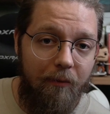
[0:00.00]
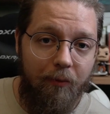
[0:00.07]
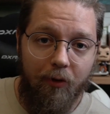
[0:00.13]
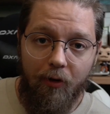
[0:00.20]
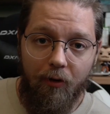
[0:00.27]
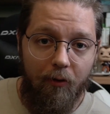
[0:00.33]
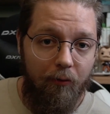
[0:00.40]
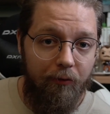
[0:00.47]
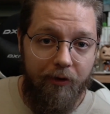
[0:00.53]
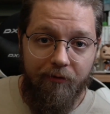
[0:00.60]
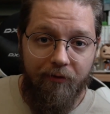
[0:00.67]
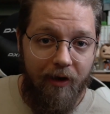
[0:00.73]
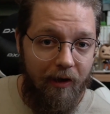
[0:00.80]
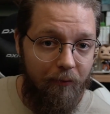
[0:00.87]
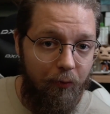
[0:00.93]
a Be a Pro
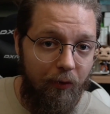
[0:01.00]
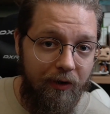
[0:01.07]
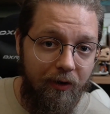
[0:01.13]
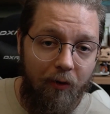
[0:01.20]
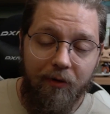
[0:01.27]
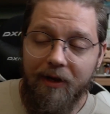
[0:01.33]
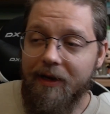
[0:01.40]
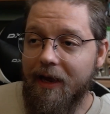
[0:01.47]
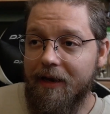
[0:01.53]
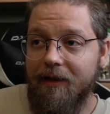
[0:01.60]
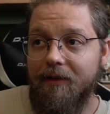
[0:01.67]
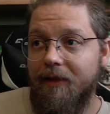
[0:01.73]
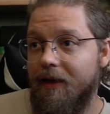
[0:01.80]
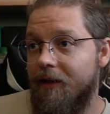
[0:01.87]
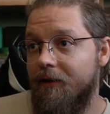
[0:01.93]
revamp. We don't
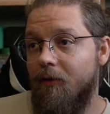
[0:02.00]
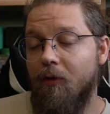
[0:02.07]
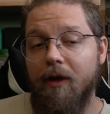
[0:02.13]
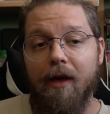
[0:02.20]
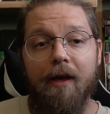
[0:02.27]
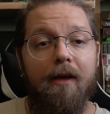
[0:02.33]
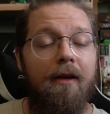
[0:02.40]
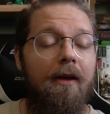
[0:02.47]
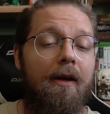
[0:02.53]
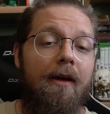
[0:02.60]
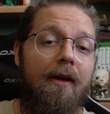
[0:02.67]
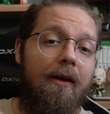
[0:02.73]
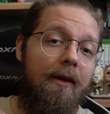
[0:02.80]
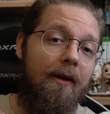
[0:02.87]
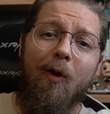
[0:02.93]
need any of that, okay?